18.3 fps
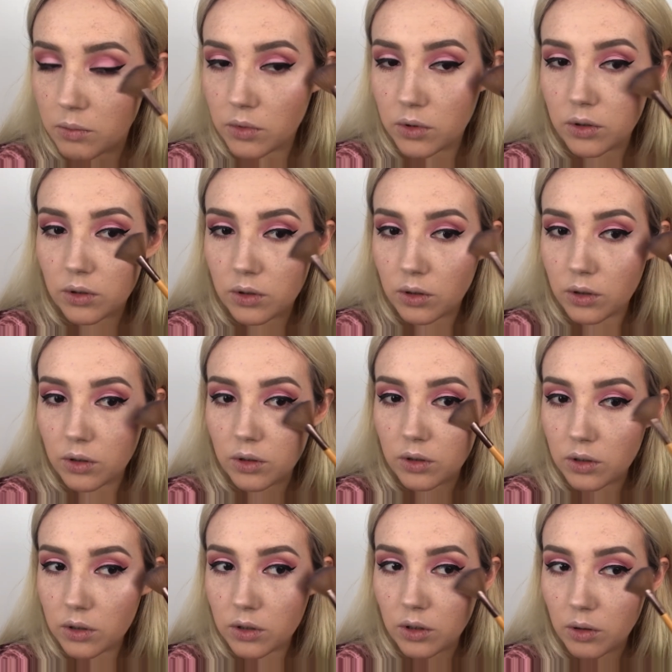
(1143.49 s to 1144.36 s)

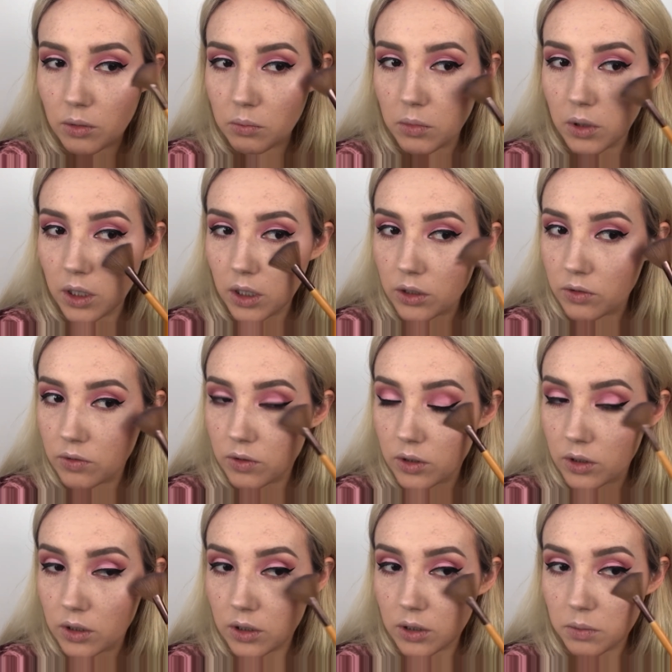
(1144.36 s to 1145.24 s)
Sorry so much
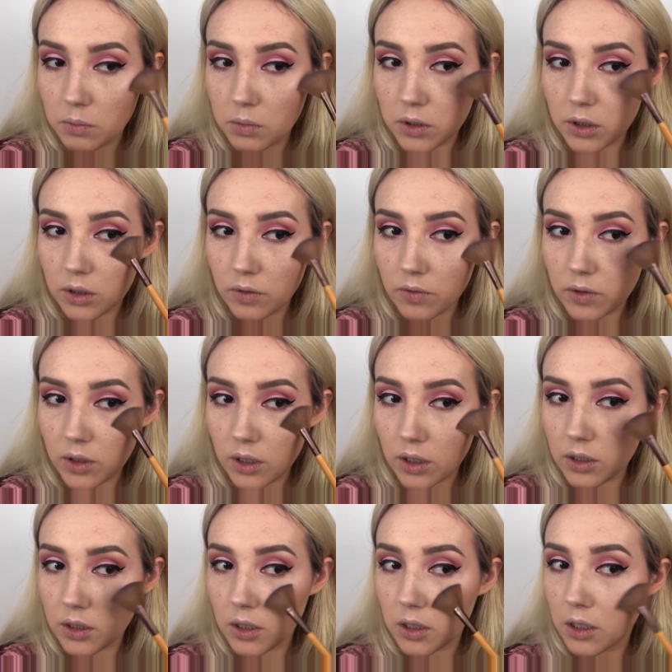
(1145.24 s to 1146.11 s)
for this piece of
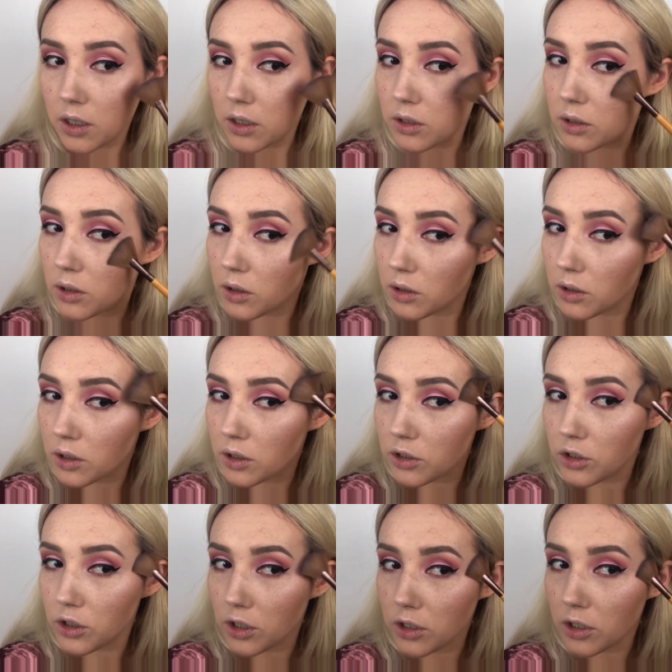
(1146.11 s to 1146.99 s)
skin that I thought
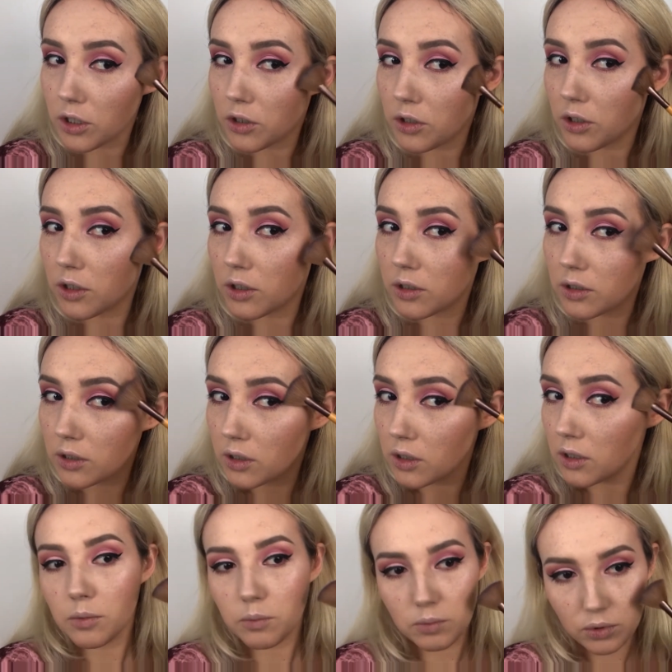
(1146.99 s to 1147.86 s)
it's just a dirt.
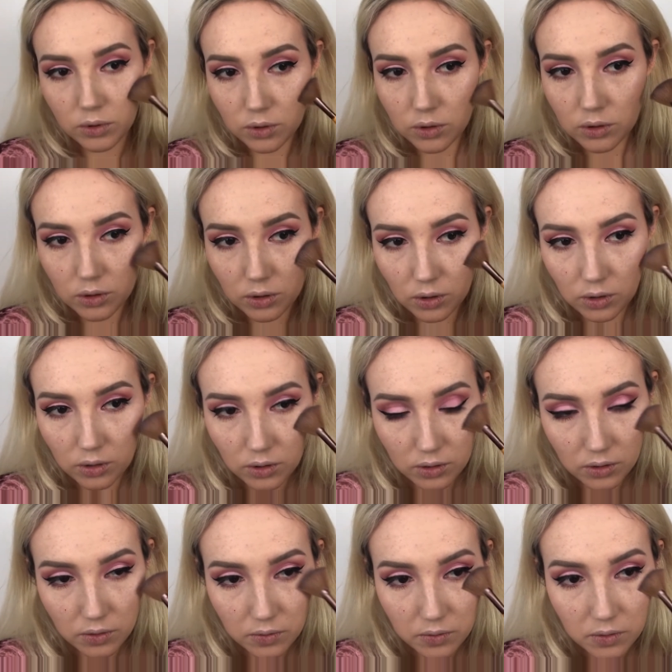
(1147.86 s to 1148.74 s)
And pull it
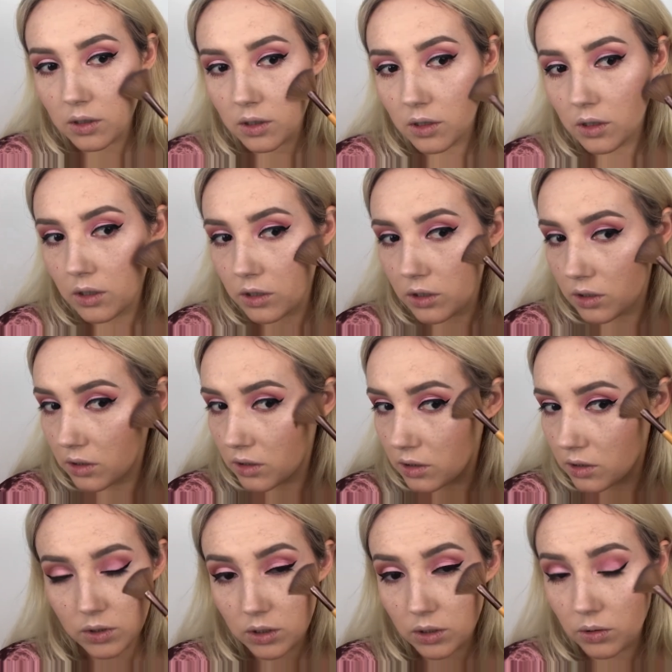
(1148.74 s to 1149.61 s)
off. Gosh,
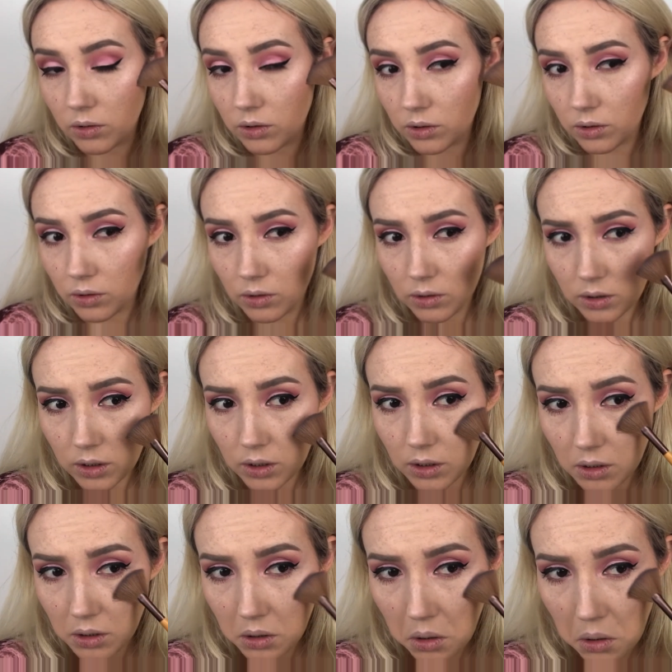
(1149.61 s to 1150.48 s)
I'm so
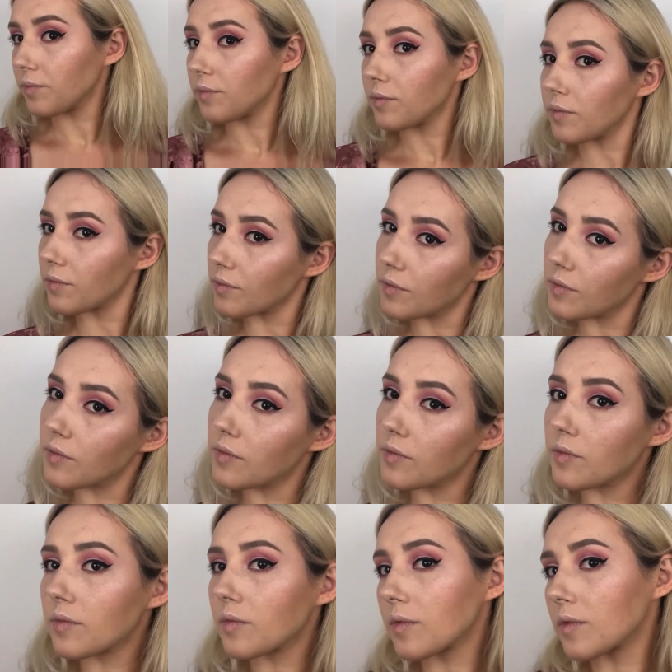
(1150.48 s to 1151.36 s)
sorry.
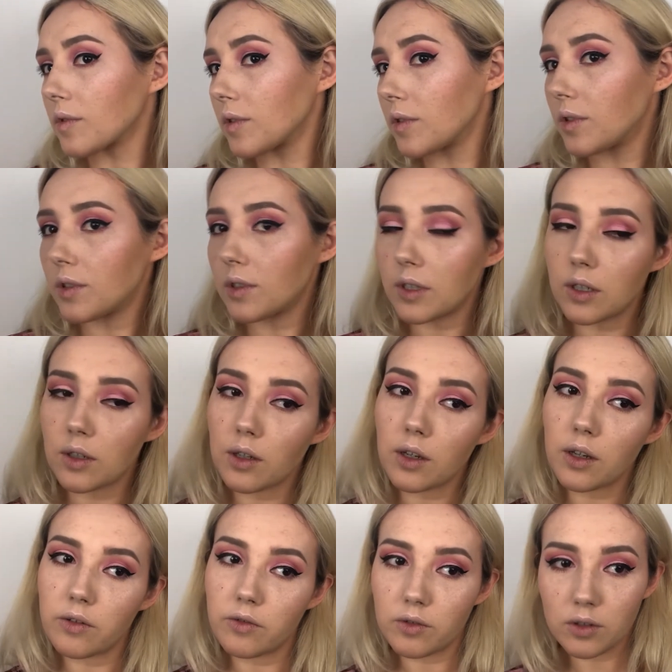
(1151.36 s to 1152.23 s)
So you
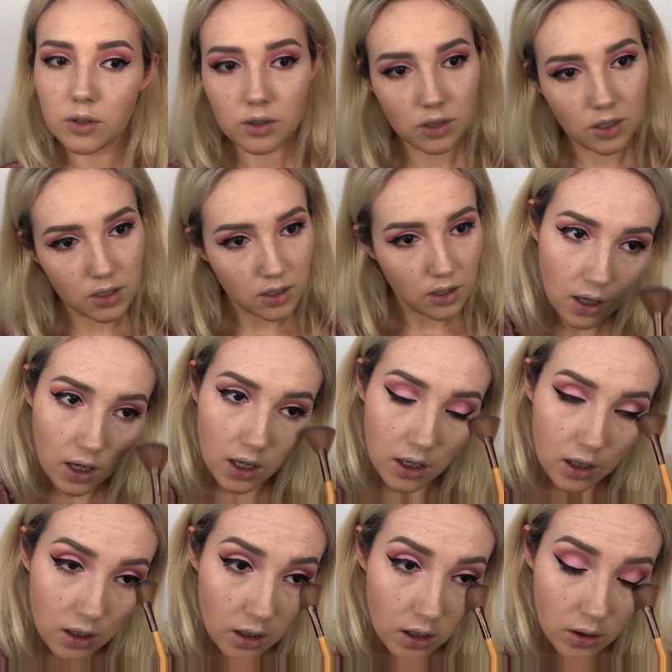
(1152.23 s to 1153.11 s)
have this
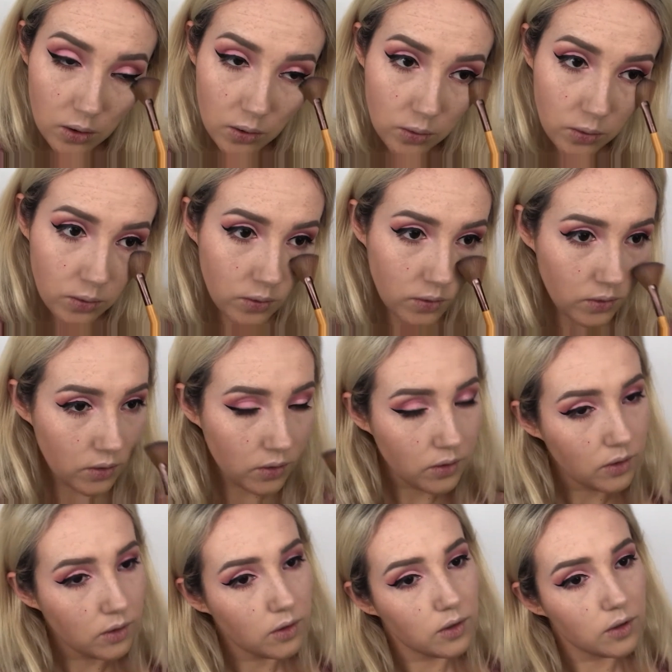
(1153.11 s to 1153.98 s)
light glow.
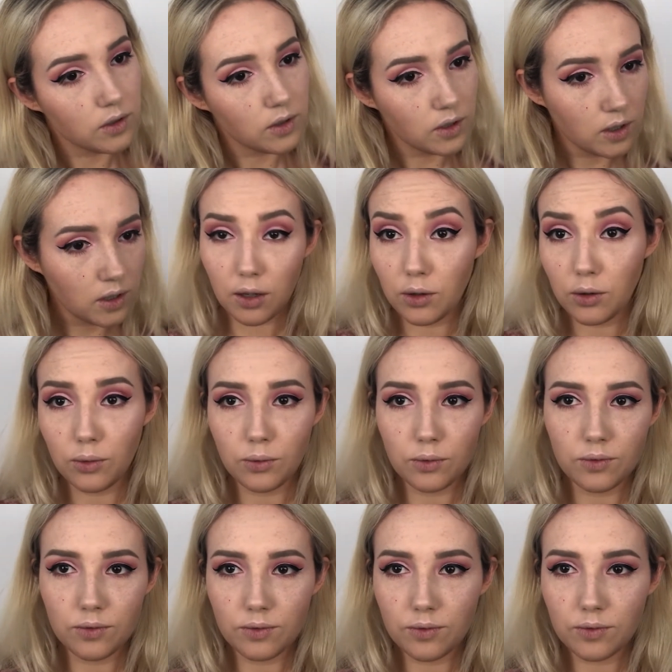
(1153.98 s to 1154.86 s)
Hello?
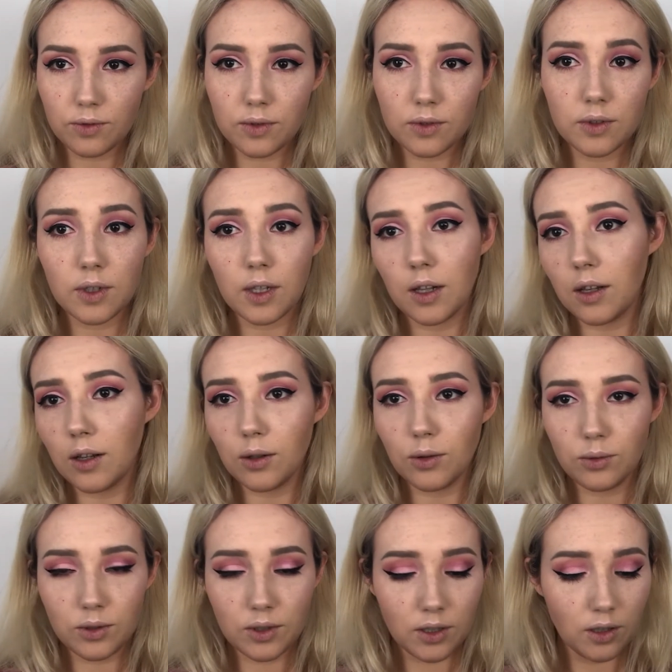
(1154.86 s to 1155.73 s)

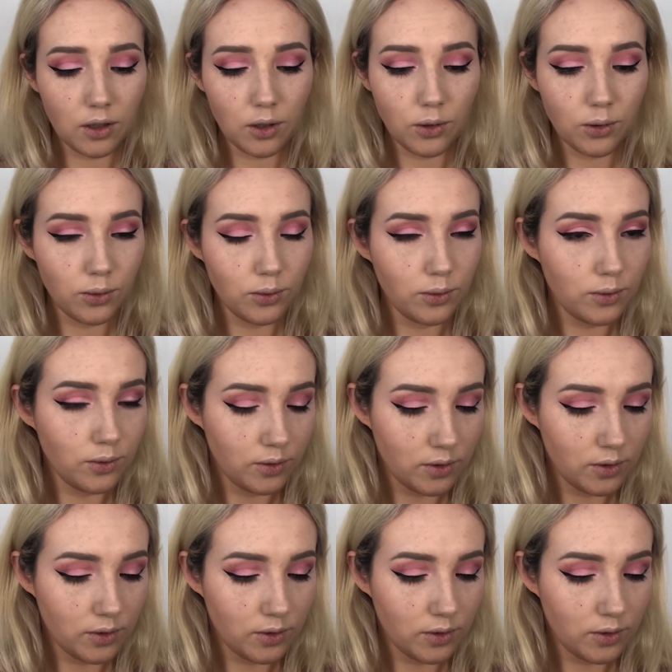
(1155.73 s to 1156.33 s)
Below the glow.